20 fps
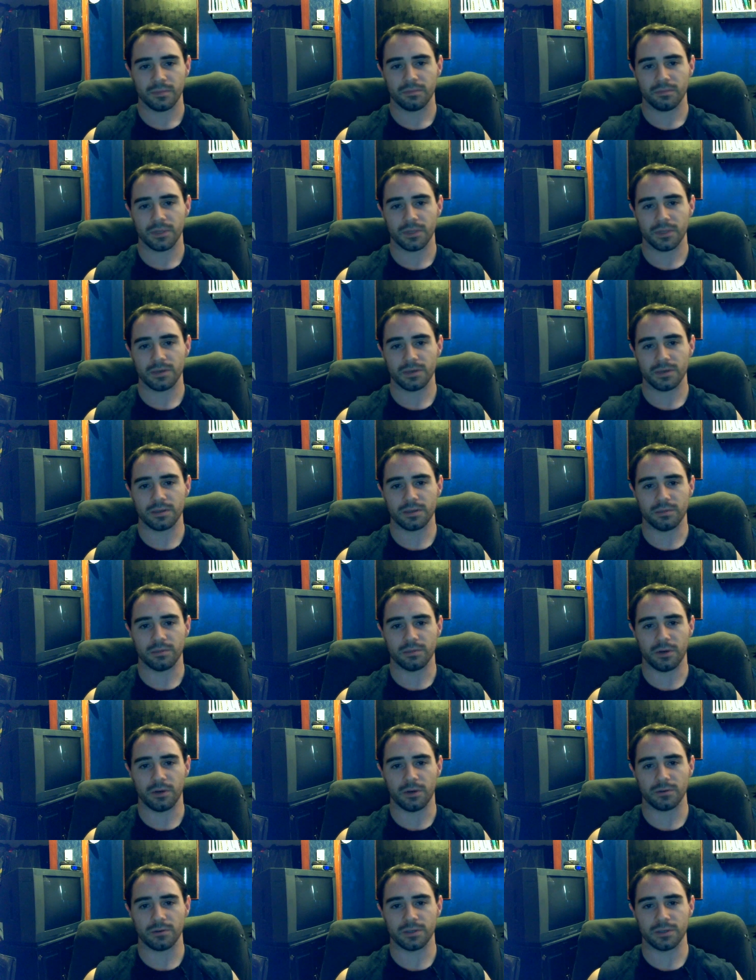But this is a
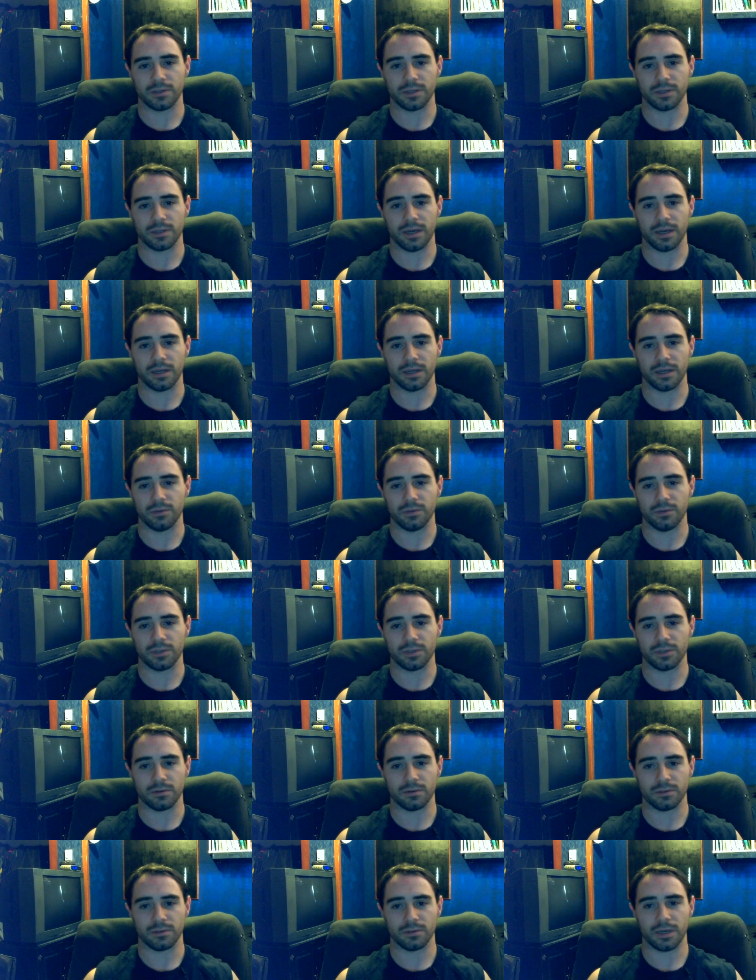modern society which
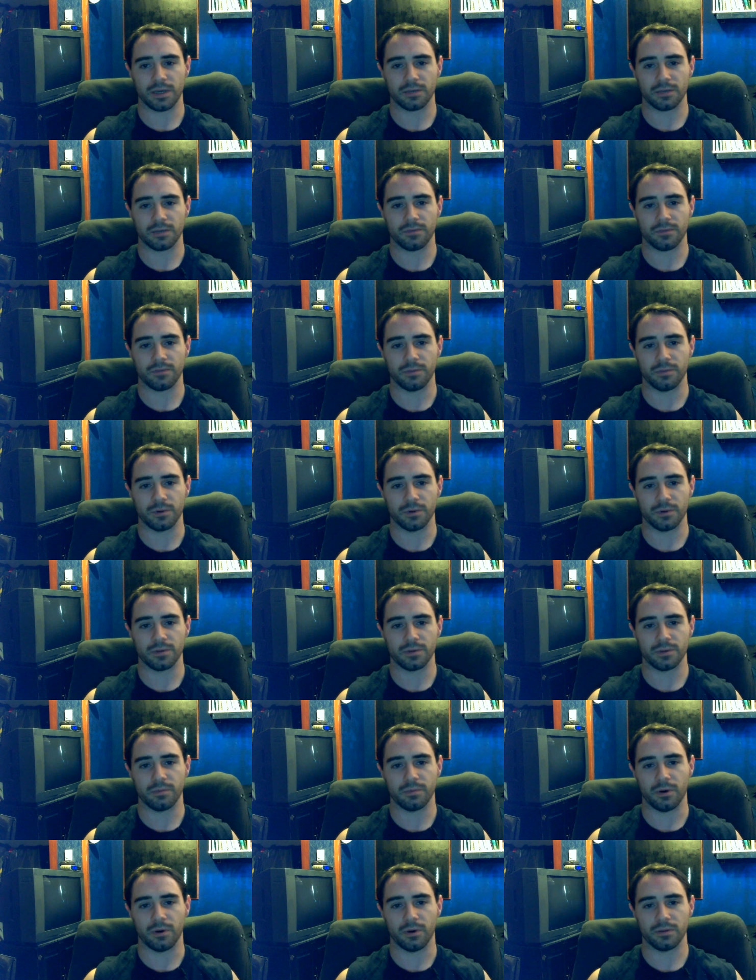understands for the most of
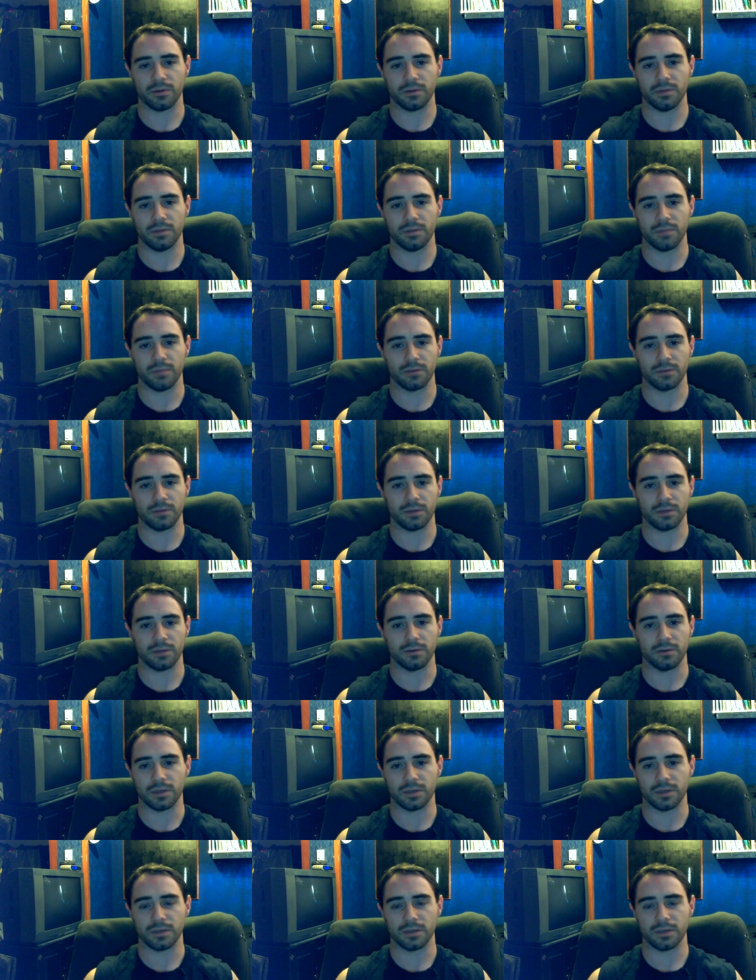the part that mental
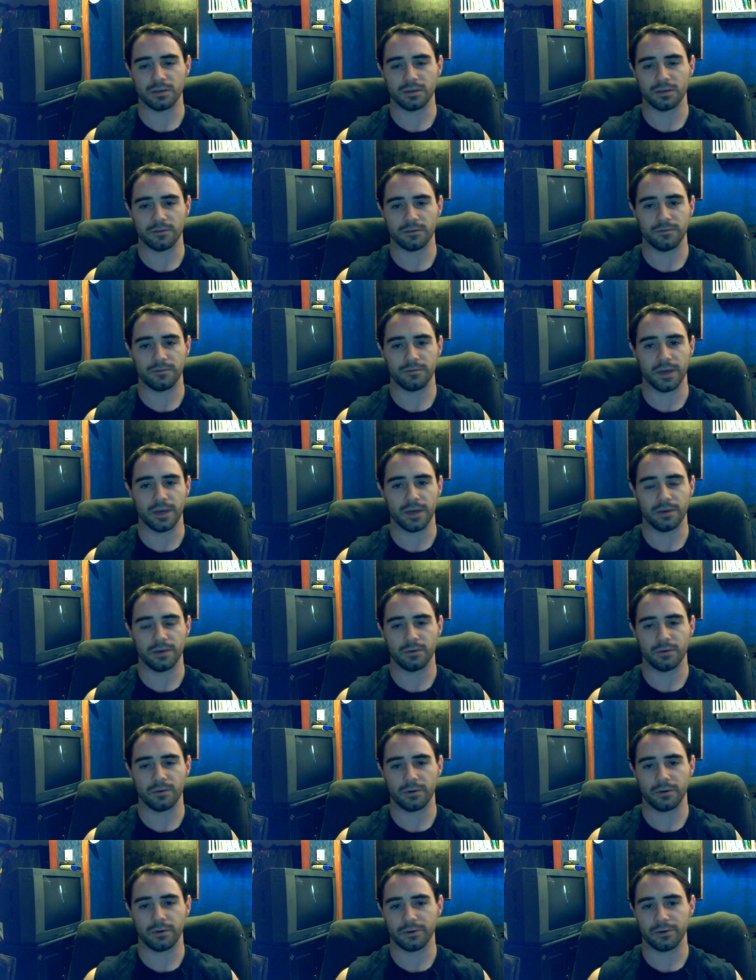illness is not fake or
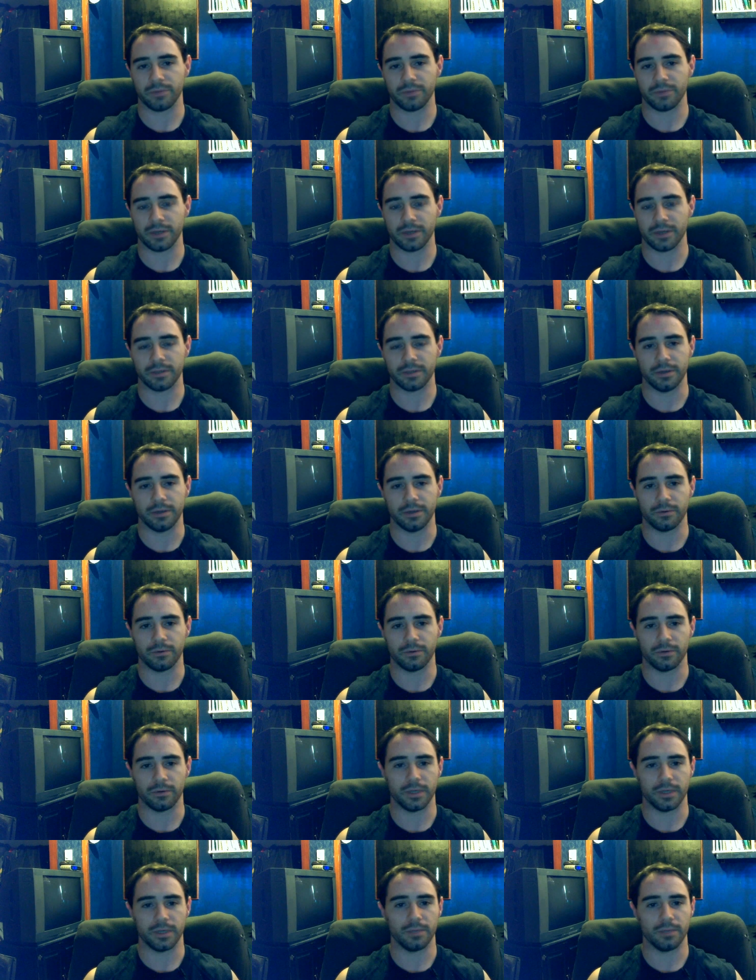caused by sin or
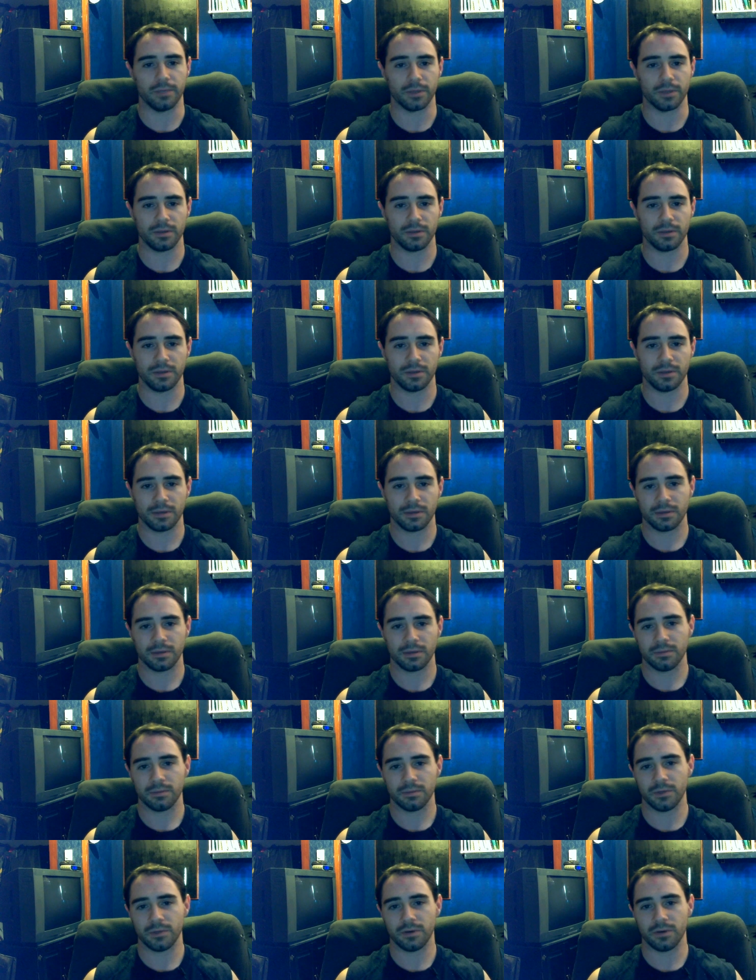demons,
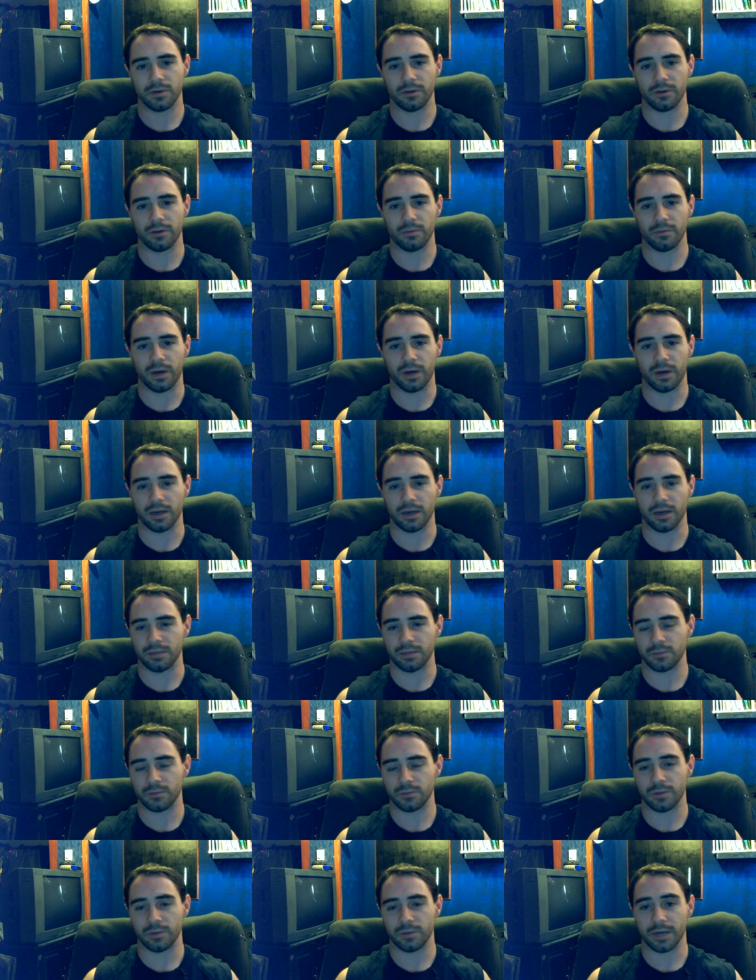but rather by
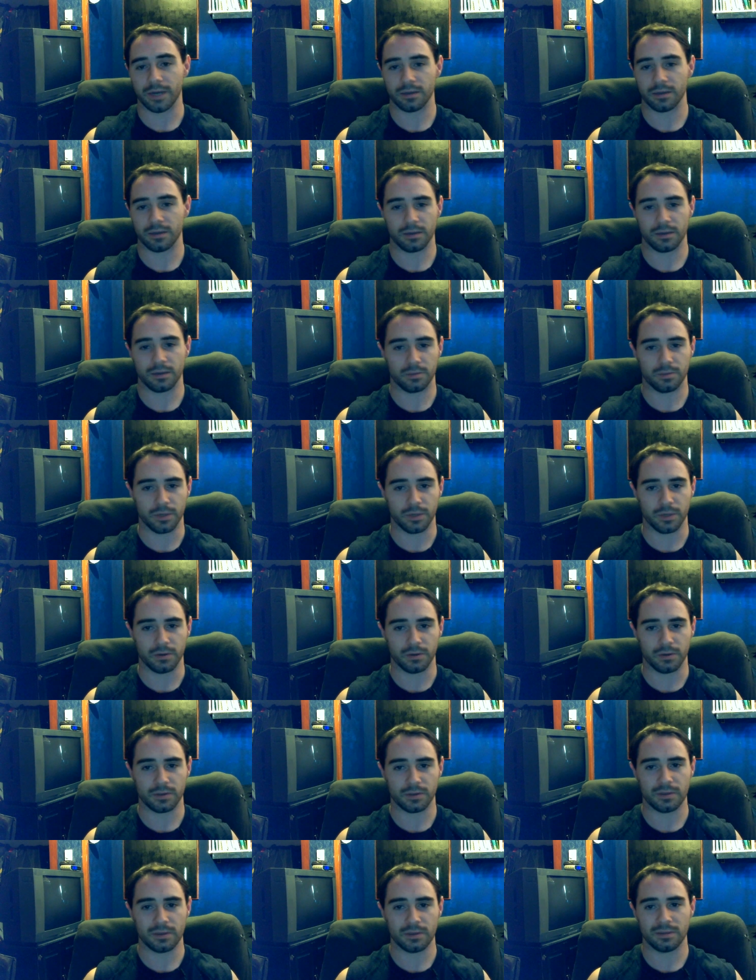traumatic
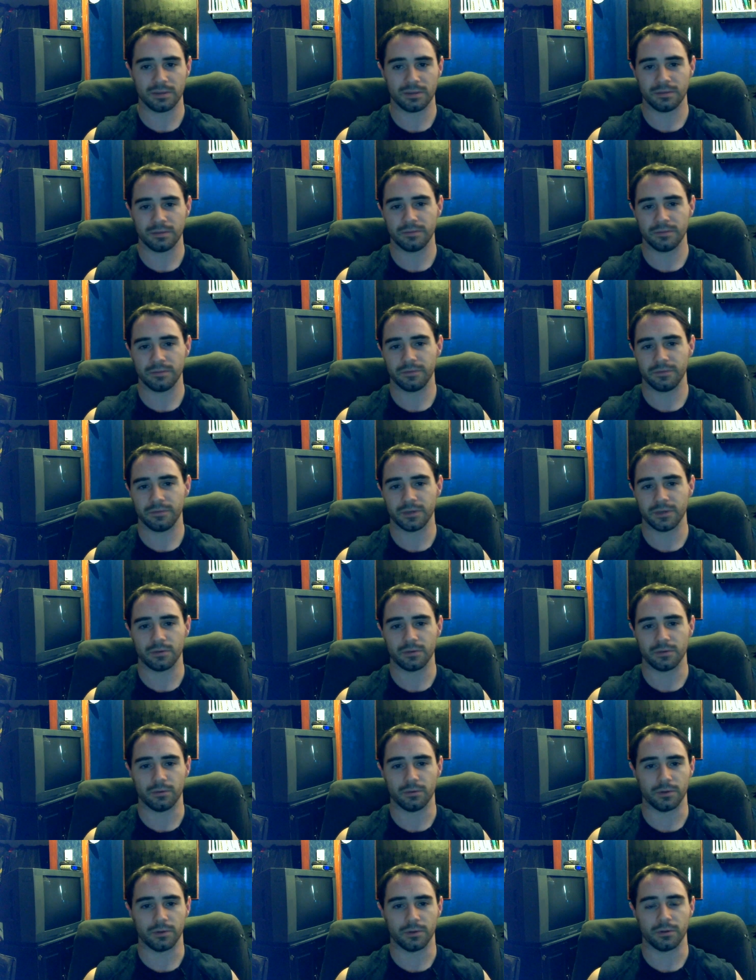experiences,
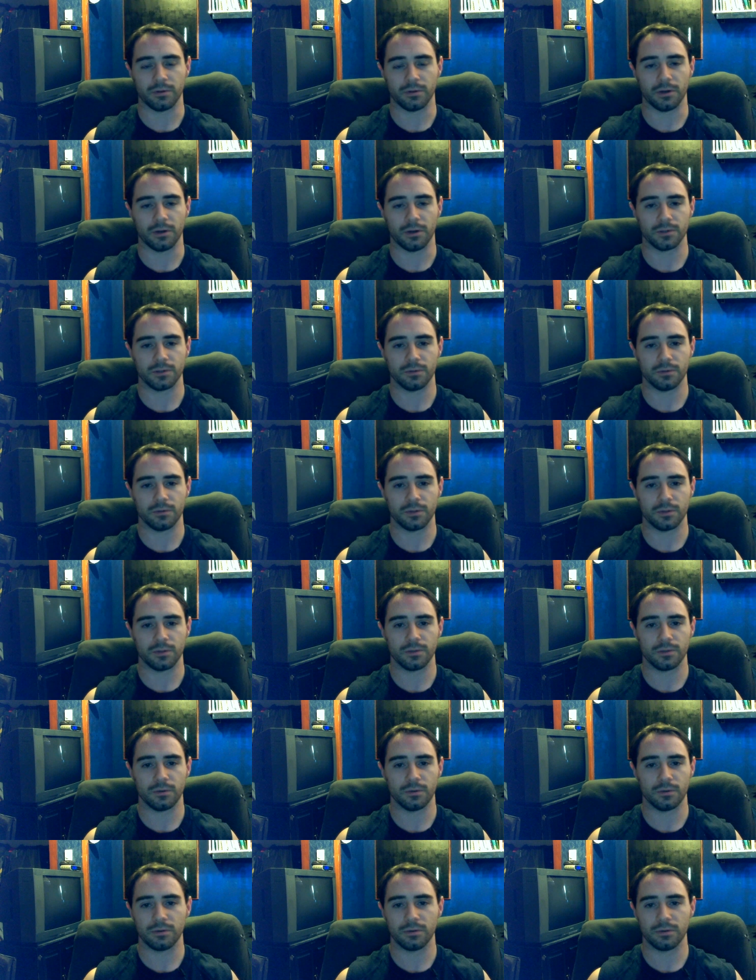physical neurological
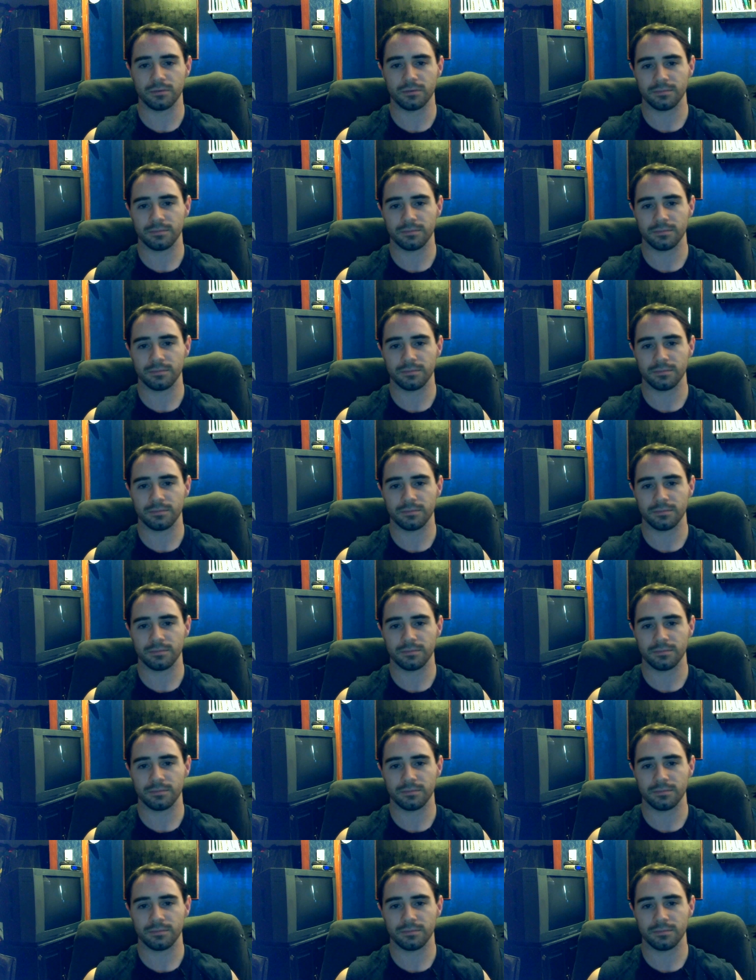disorders,